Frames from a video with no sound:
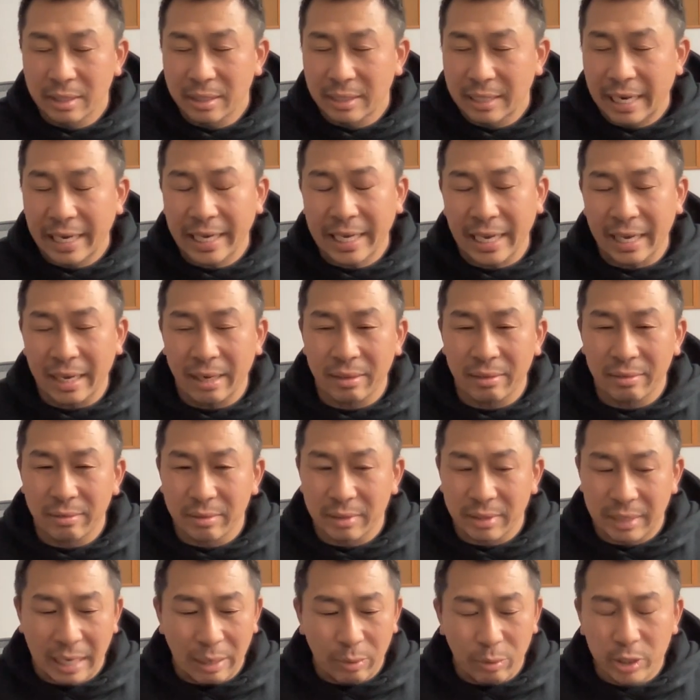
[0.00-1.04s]

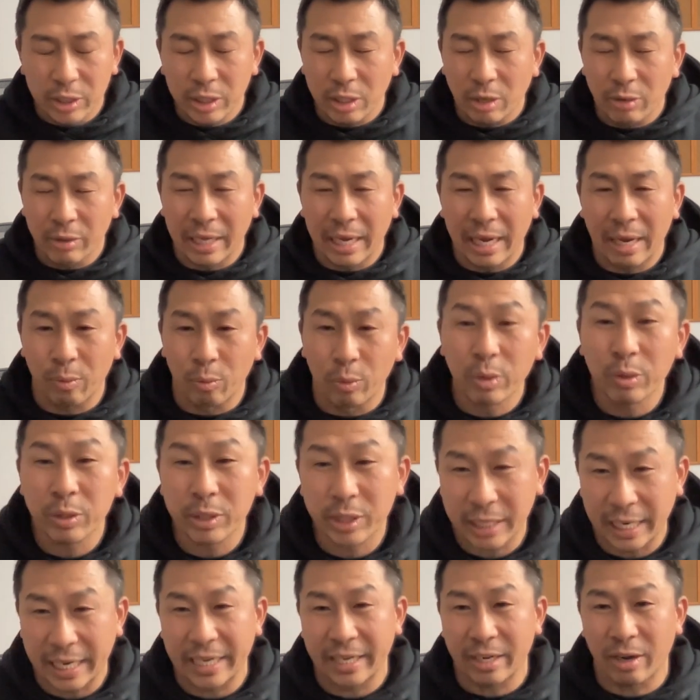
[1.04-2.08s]
they was told that we was
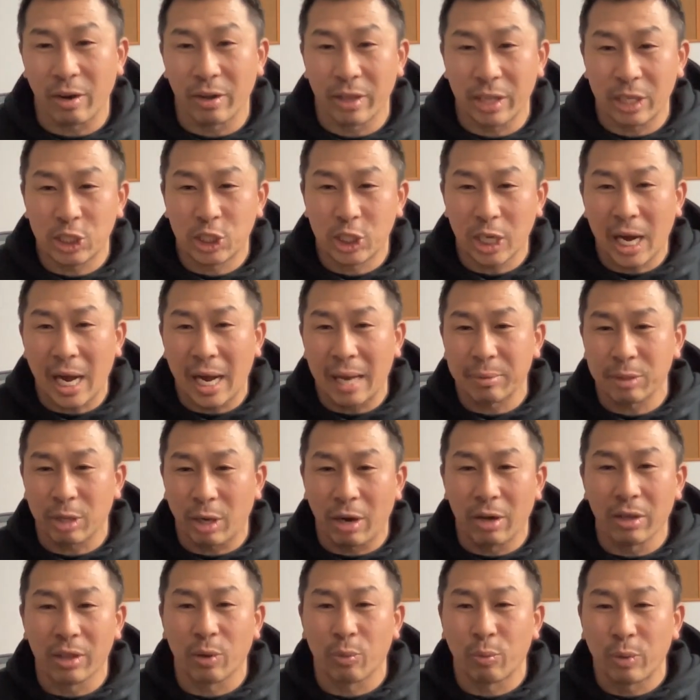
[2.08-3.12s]
taking all their jobs,
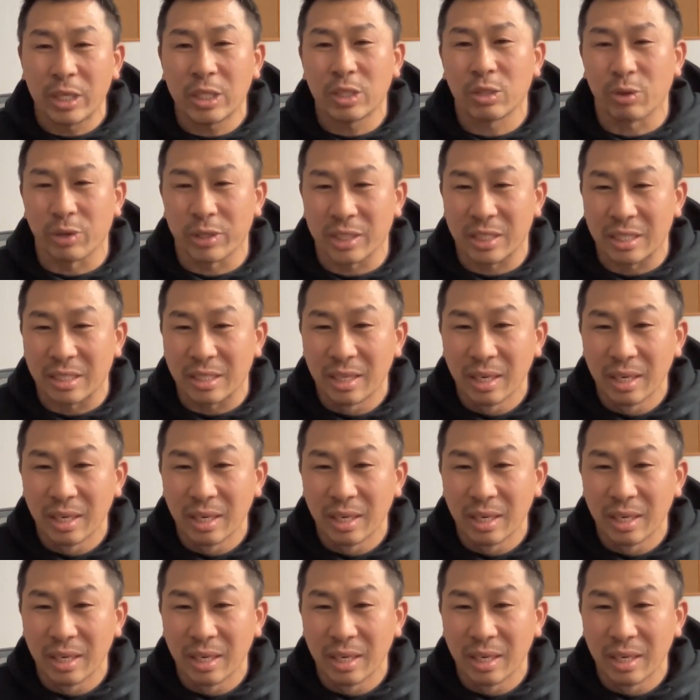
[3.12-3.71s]
all their resources,